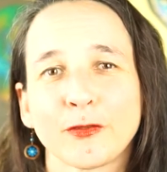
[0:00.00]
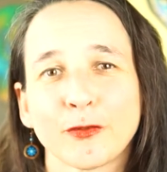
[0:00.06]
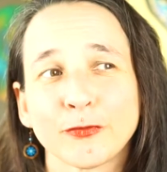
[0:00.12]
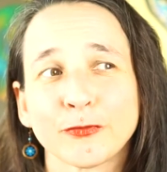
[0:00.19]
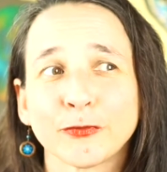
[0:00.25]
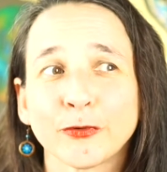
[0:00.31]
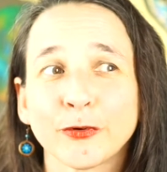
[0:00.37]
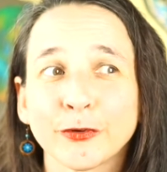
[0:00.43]
The
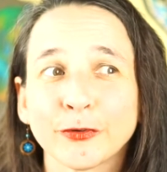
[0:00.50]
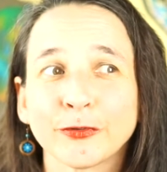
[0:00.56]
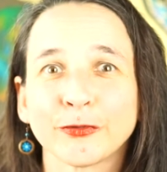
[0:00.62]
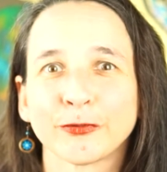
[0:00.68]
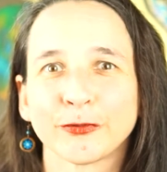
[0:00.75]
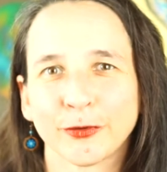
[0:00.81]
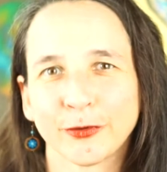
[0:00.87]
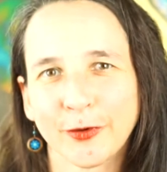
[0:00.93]
first
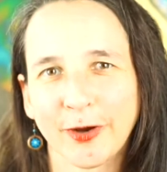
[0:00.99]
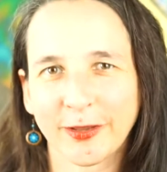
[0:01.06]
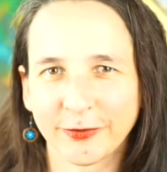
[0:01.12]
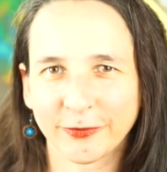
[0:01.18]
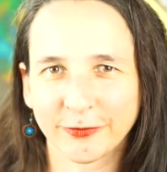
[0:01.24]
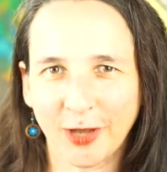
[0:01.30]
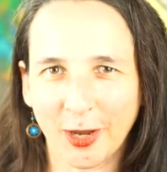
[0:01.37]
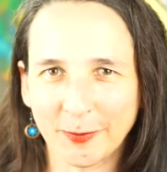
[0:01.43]
store I
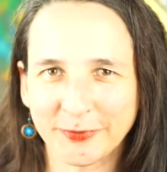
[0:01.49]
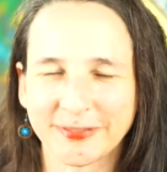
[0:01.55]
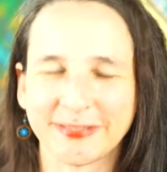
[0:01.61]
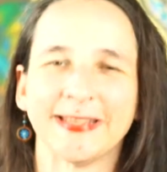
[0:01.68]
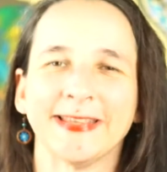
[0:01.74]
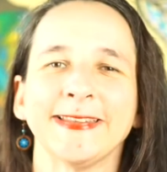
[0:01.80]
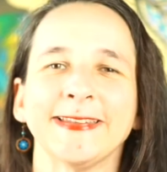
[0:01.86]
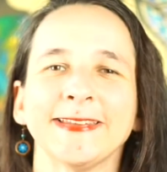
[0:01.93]
stopped
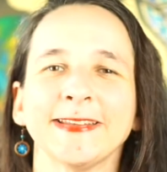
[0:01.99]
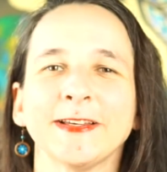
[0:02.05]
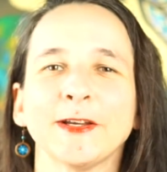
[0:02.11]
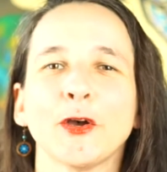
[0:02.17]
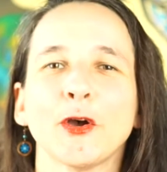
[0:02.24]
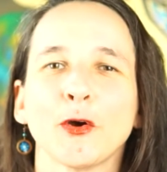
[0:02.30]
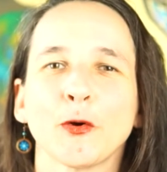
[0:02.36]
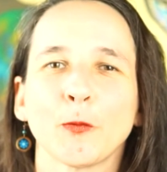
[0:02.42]
in
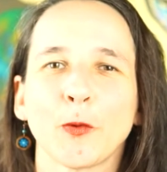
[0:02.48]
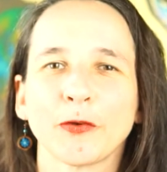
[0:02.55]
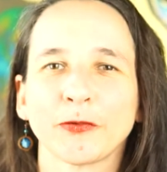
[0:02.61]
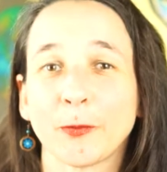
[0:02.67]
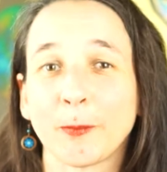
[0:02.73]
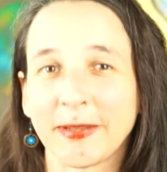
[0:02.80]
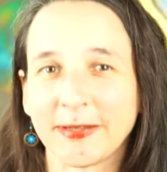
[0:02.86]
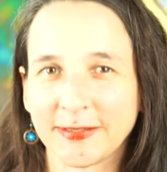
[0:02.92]
was a
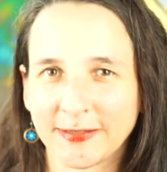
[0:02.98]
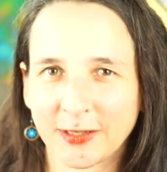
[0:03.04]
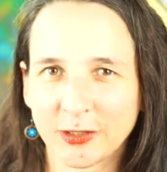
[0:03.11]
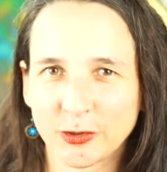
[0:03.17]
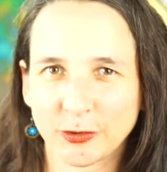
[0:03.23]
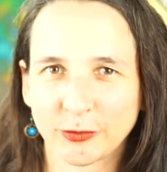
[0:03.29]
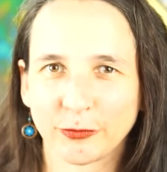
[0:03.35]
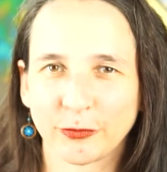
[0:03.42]

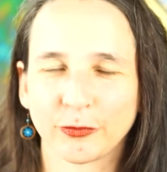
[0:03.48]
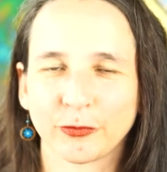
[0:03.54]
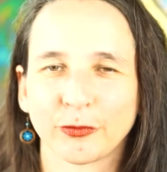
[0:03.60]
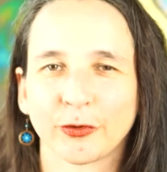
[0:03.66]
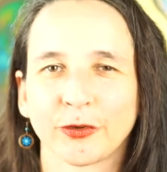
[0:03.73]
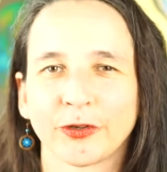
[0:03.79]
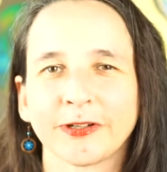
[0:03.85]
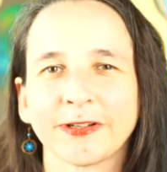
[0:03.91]
meditation
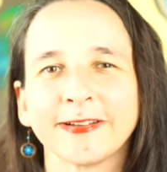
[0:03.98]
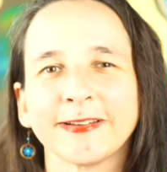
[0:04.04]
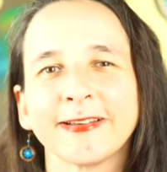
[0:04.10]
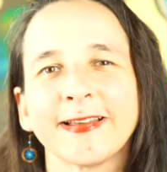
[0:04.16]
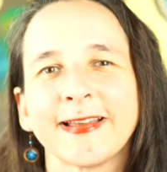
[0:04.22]
store